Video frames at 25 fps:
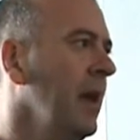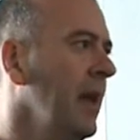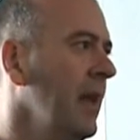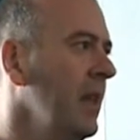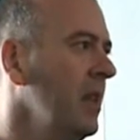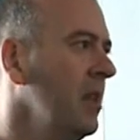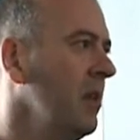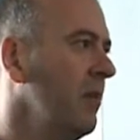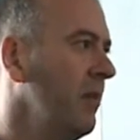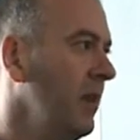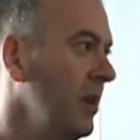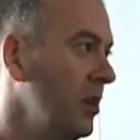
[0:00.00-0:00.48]

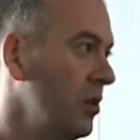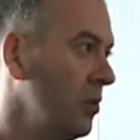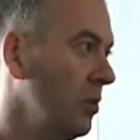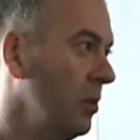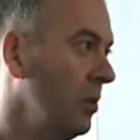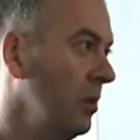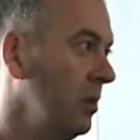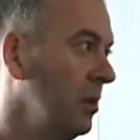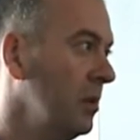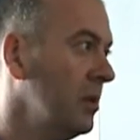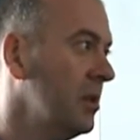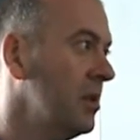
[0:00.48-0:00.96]

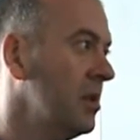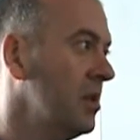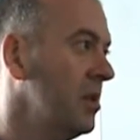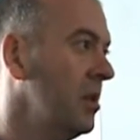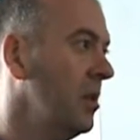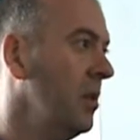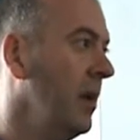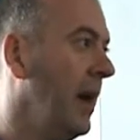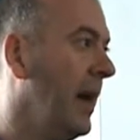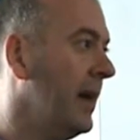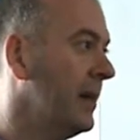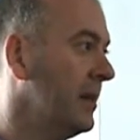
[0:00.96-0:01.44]
individuals
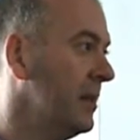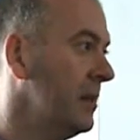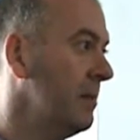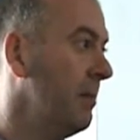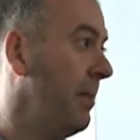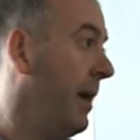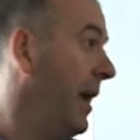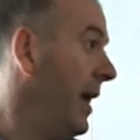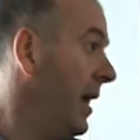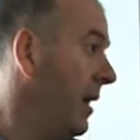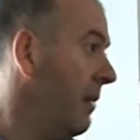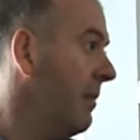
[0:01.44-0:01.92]
to act as
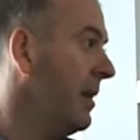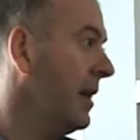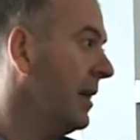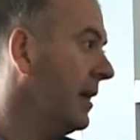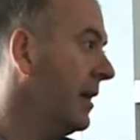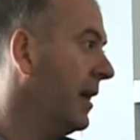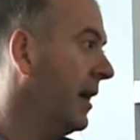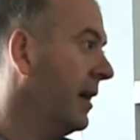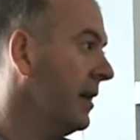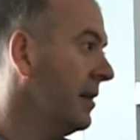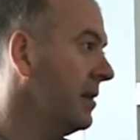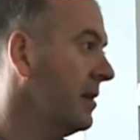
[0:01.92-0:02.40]
peer
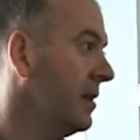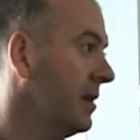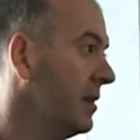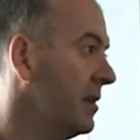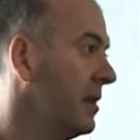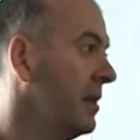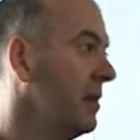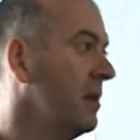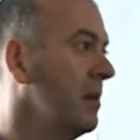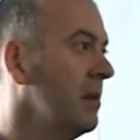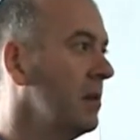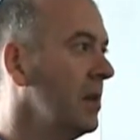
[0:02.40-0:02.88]

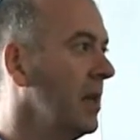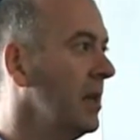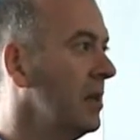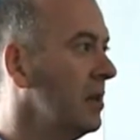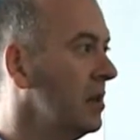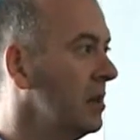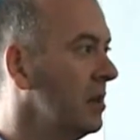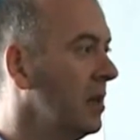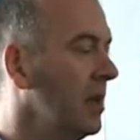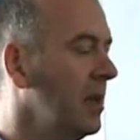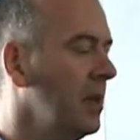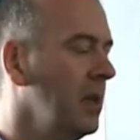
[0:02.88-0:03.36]
mediators in
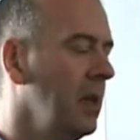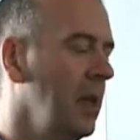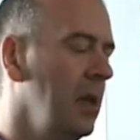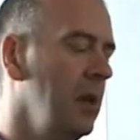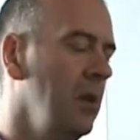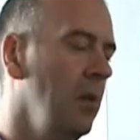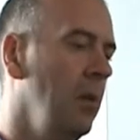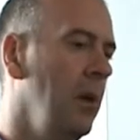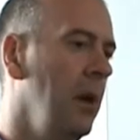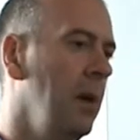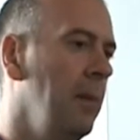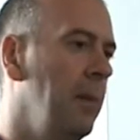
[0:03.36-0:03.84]

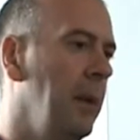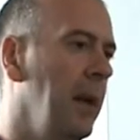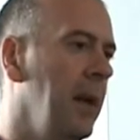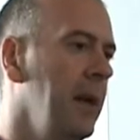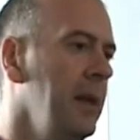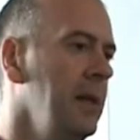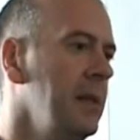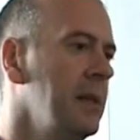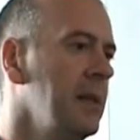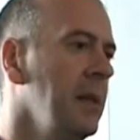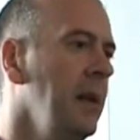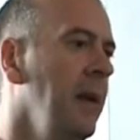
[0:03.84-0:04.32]
the
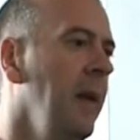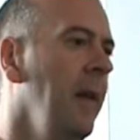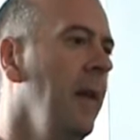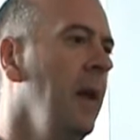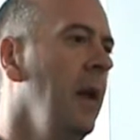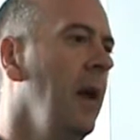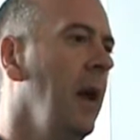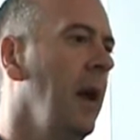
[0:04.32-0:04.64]
workplace.